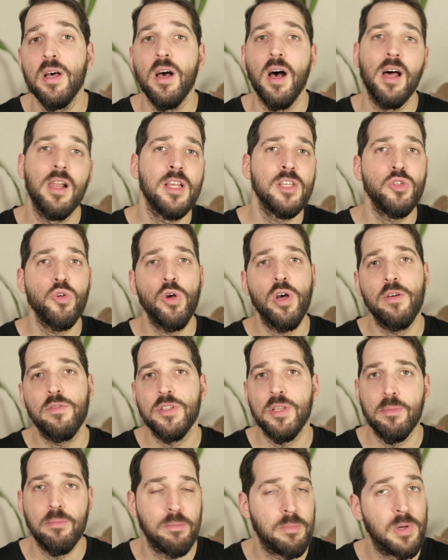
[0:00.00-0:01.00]
Unless you have
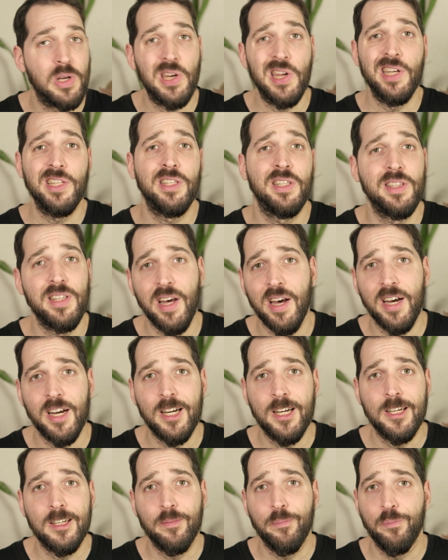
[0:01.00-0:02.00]
some great DAC,